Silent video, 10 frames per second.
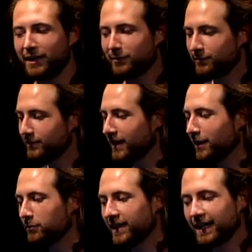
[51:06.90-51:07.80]
team.
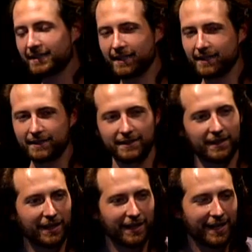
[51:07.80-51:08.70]
Without this,
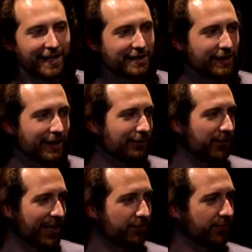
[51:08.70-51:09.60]
Van